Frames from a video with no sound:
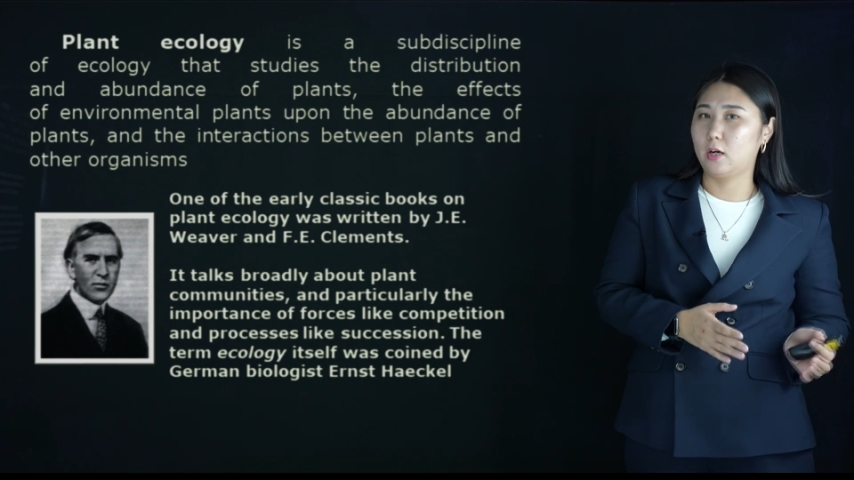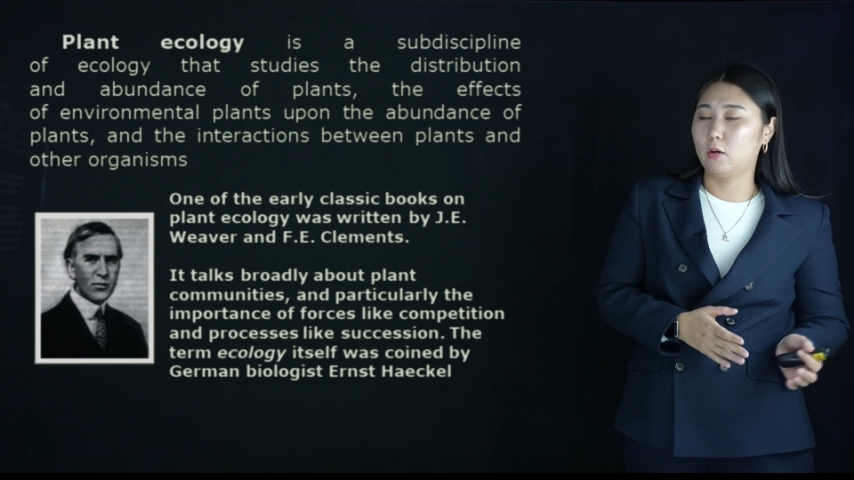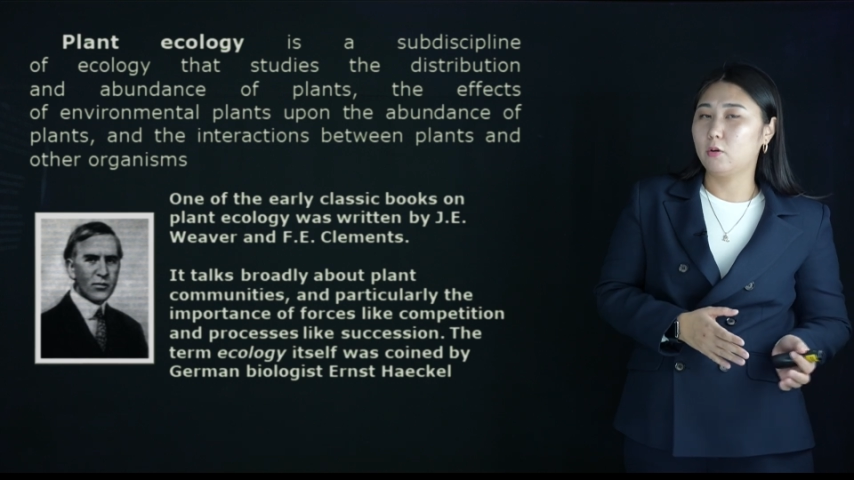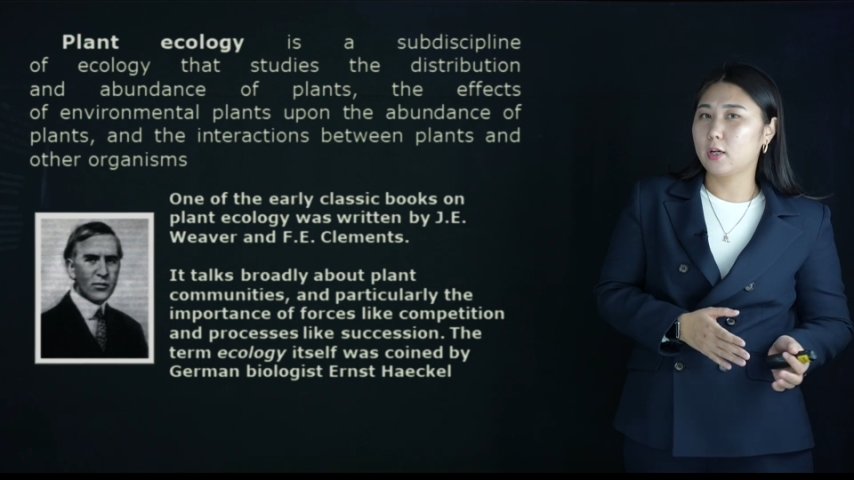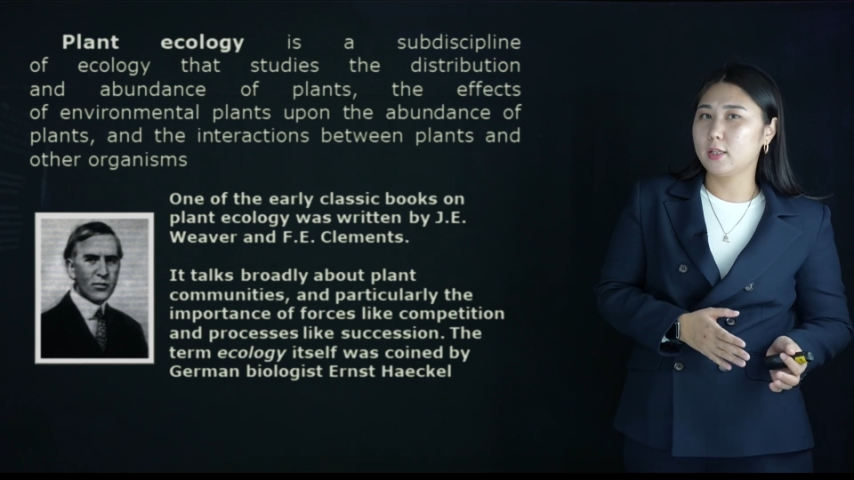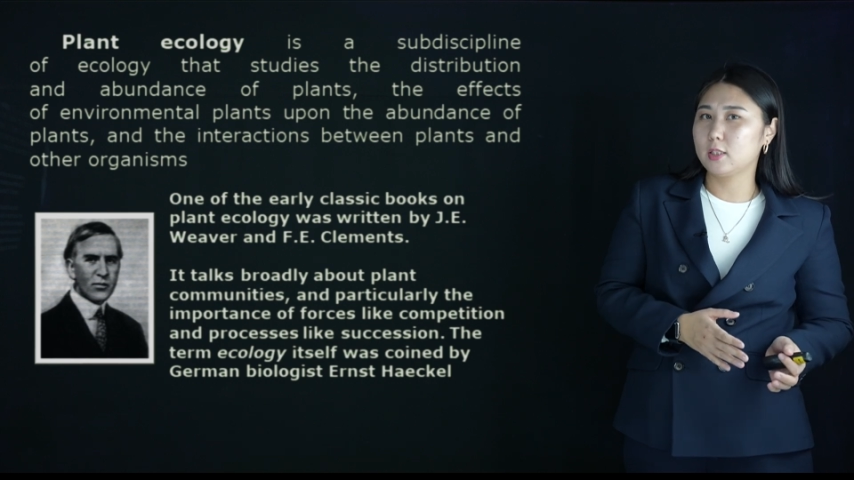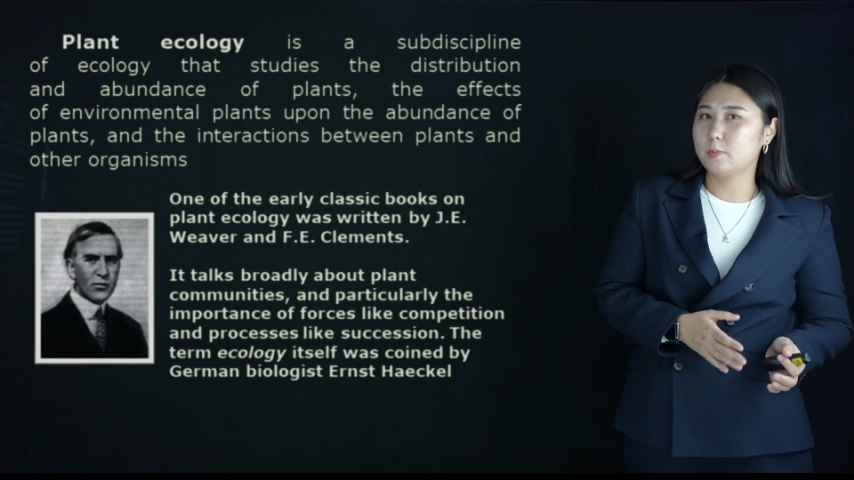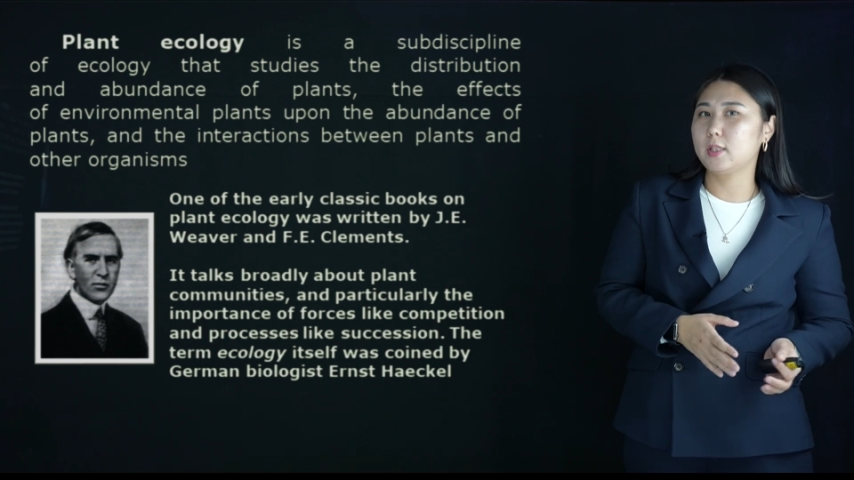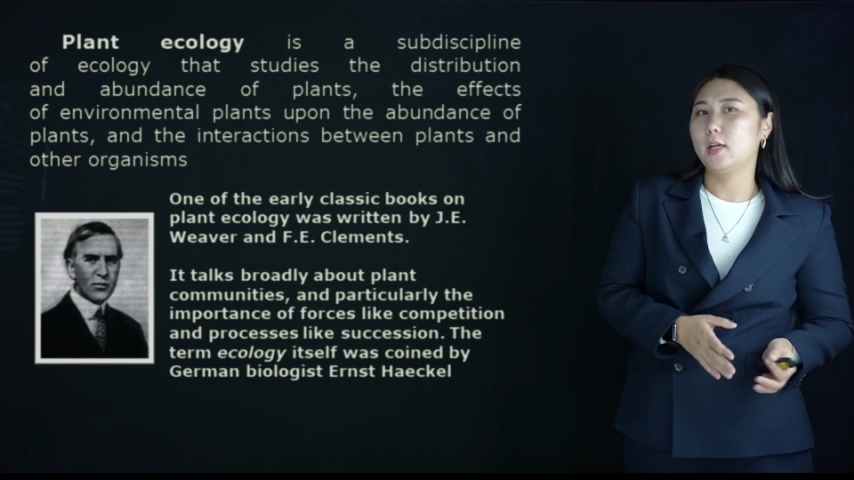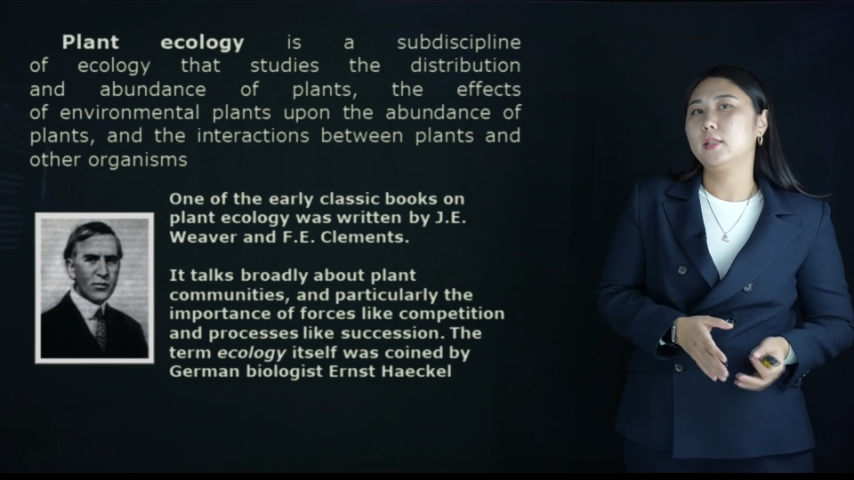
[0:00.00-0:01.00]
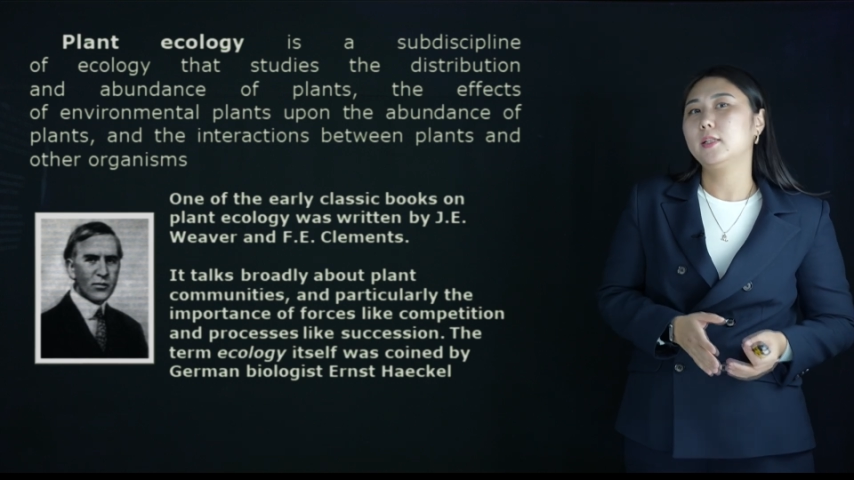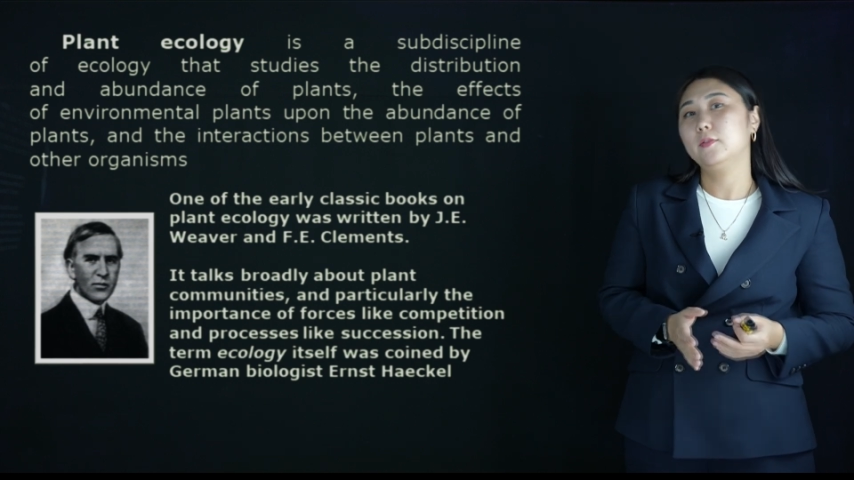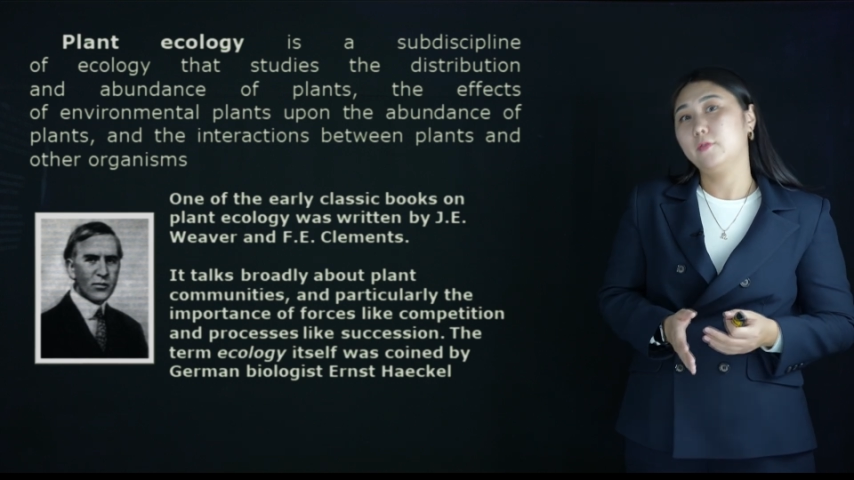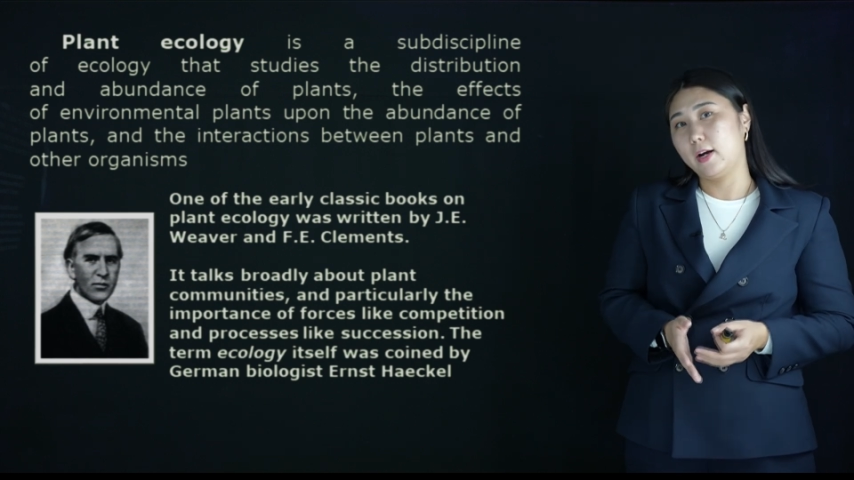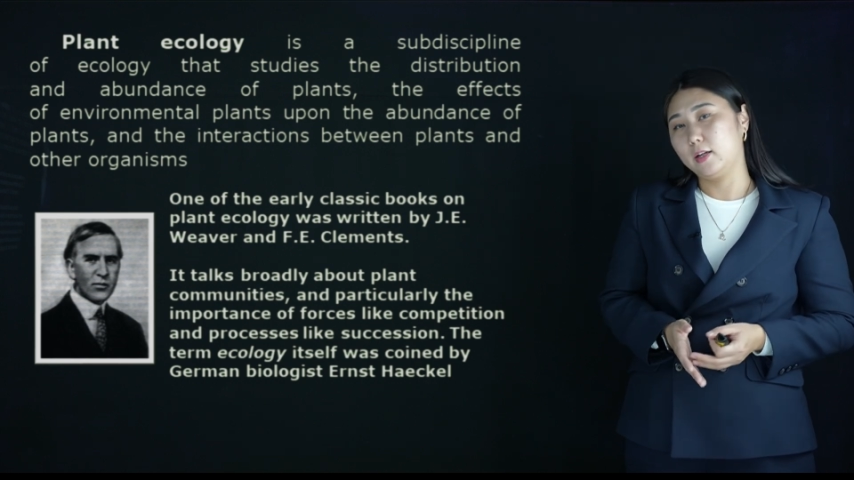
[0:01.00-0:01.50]
organisms and
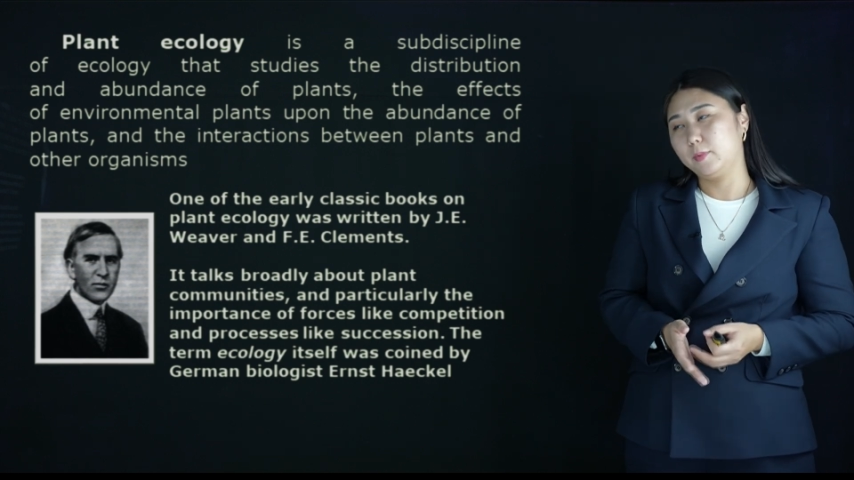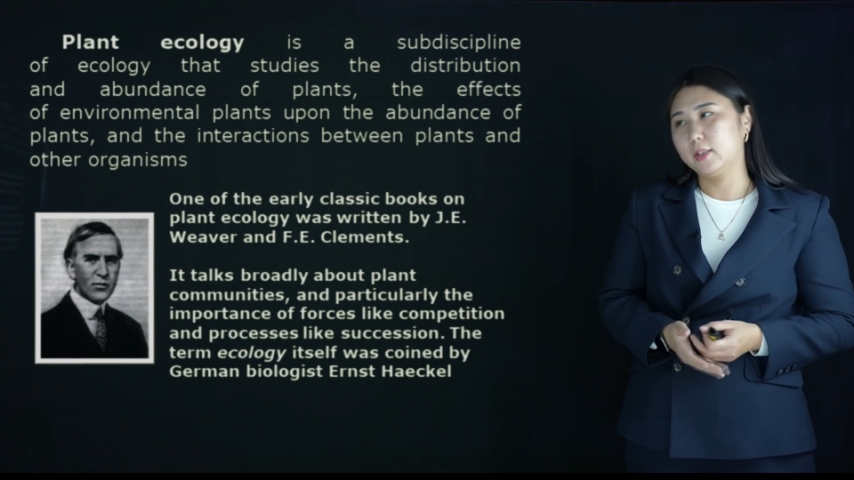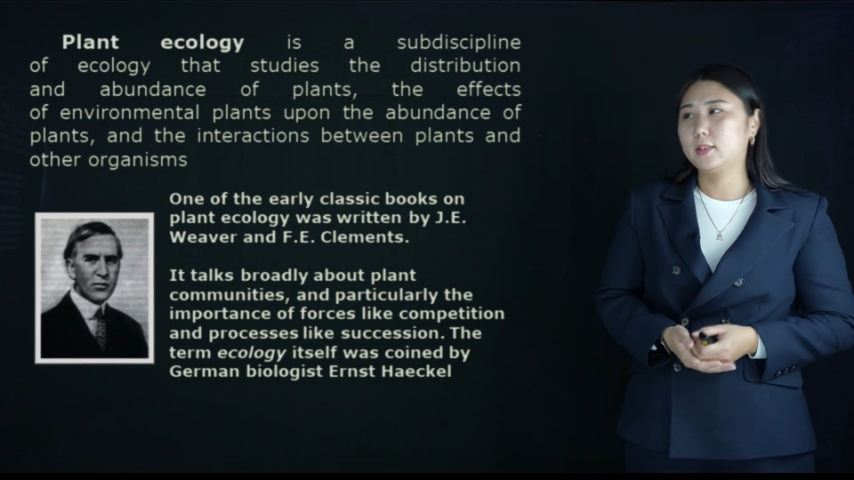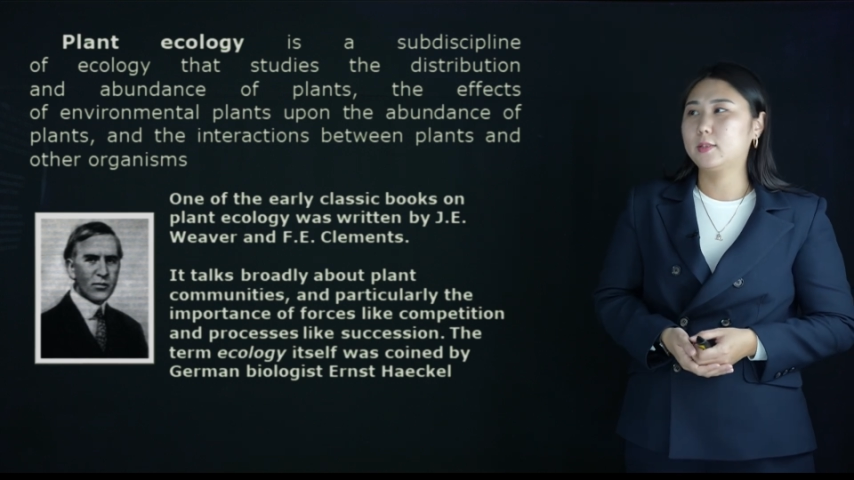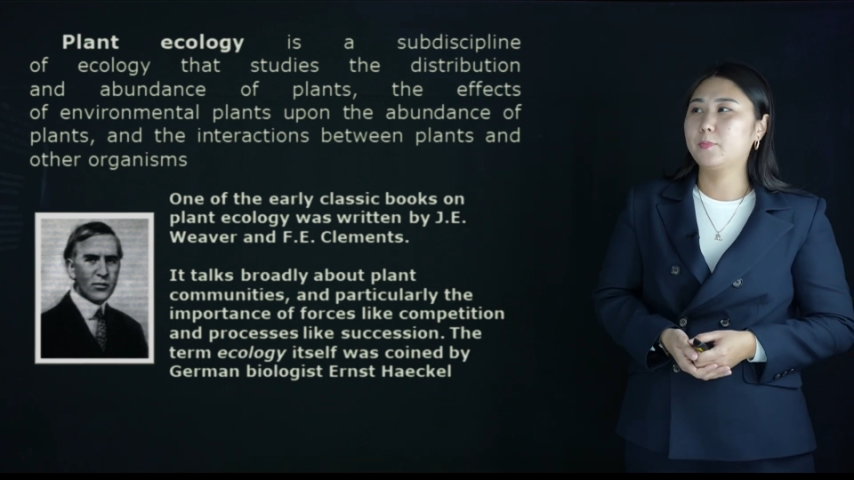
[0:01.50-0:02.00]
environments.